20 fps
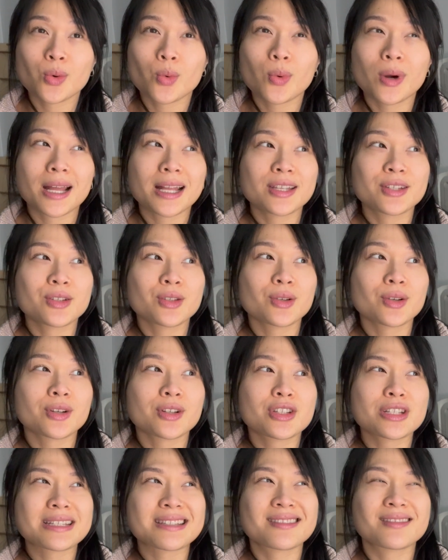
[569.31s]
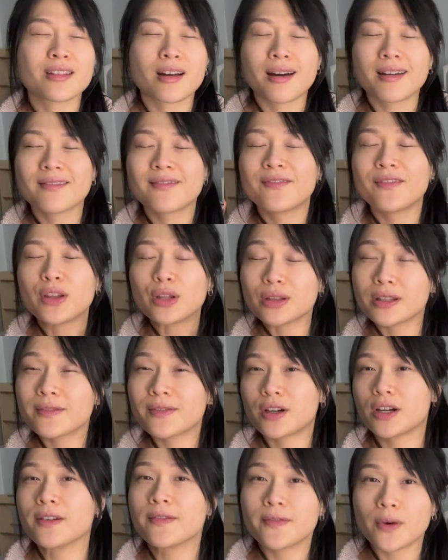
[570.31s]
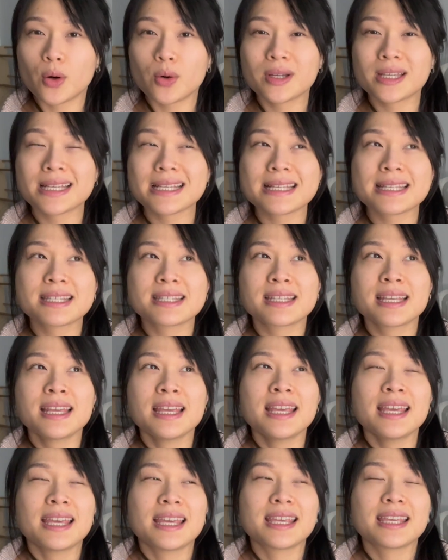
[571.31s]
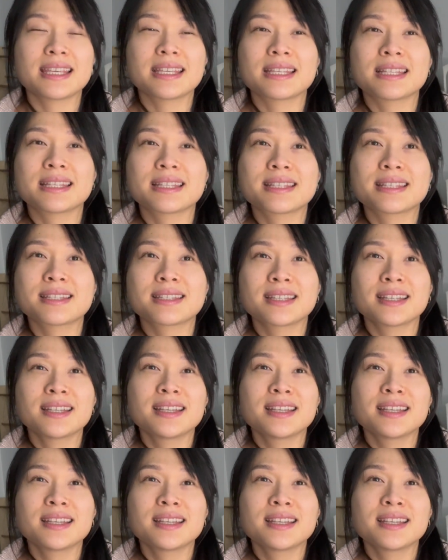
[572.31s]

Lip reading: when you're just not feeling very focused is